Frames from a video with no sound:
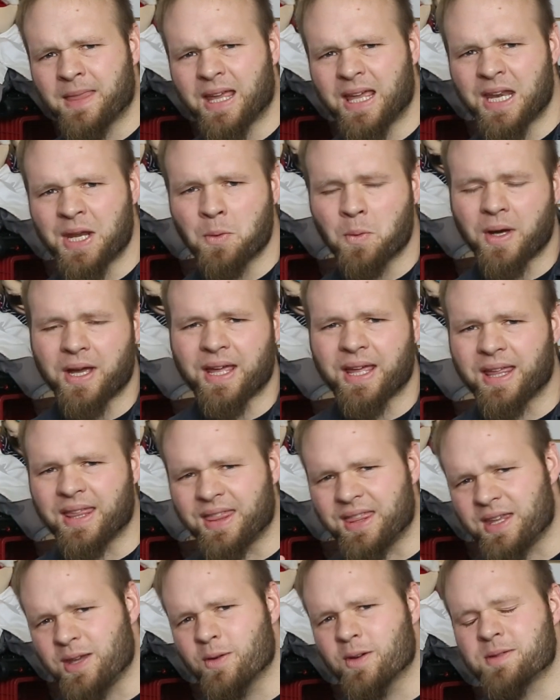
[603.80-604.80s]

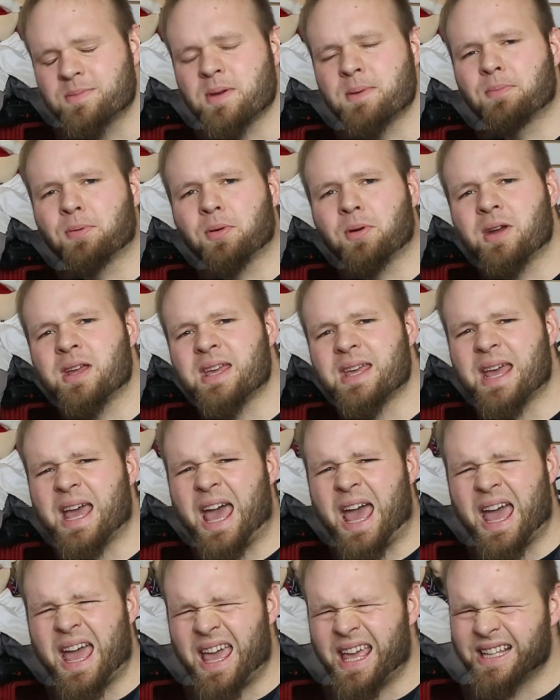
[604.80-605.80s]
Anyway, the USB Pre,
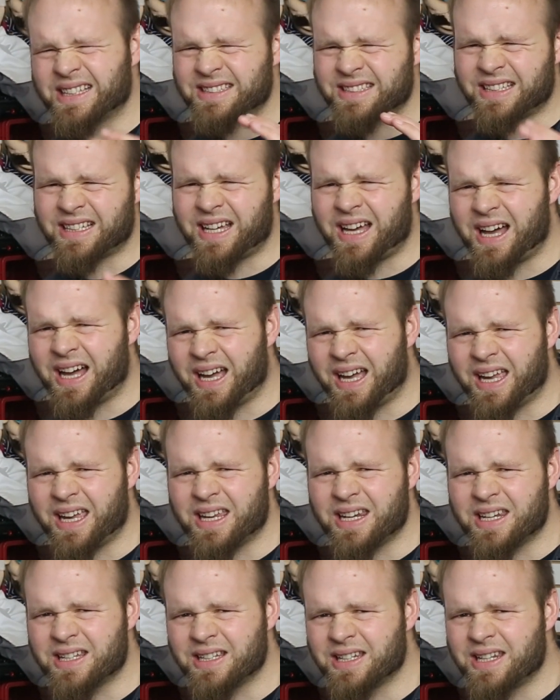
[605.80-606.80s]
it's
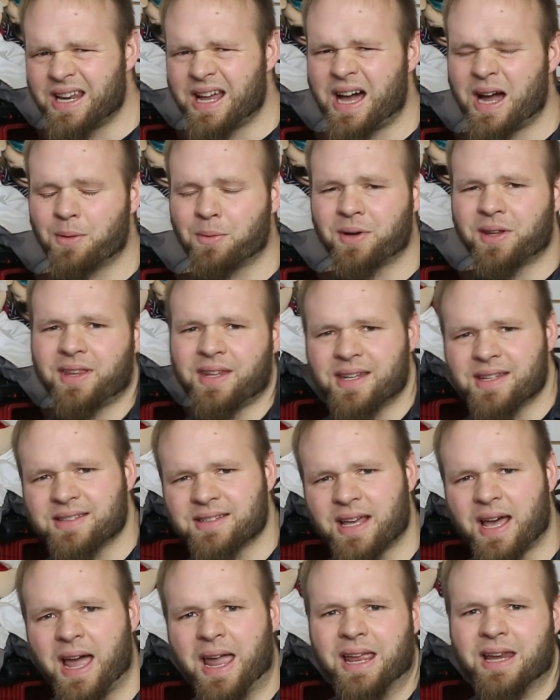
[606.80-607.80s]
kind of not really
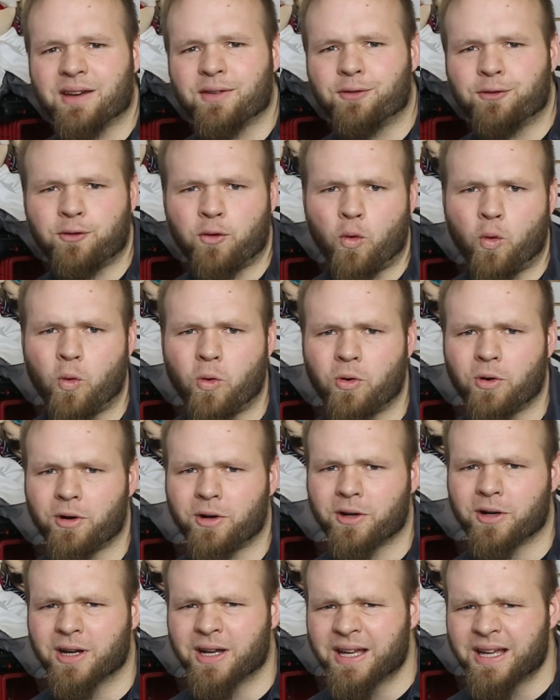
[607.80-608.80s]
designed
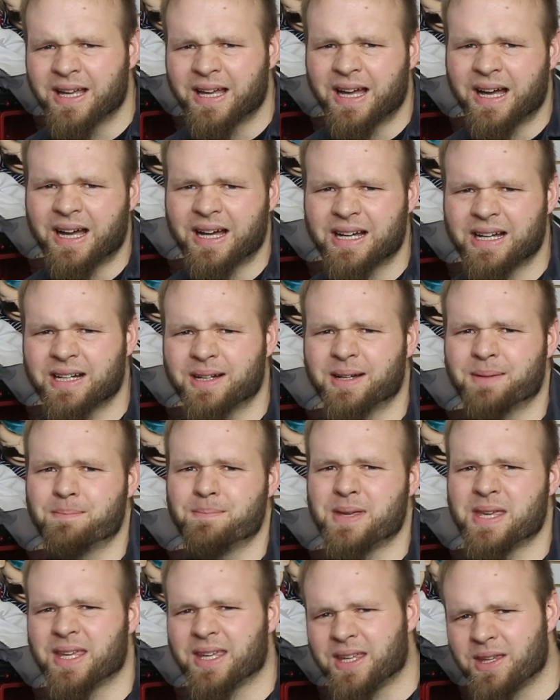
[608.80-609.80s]
for
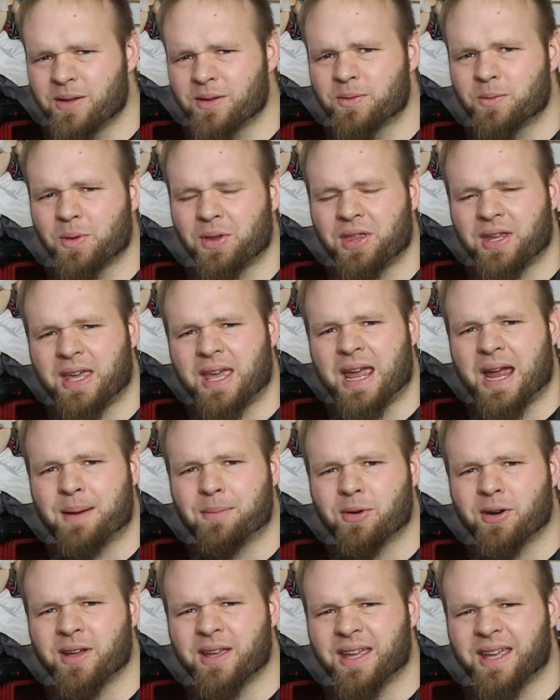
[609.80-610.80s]
being used with the
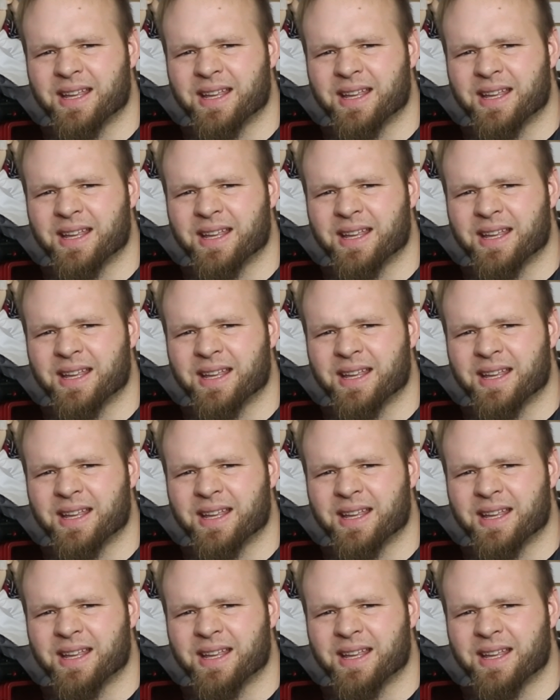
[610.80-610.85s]
camera.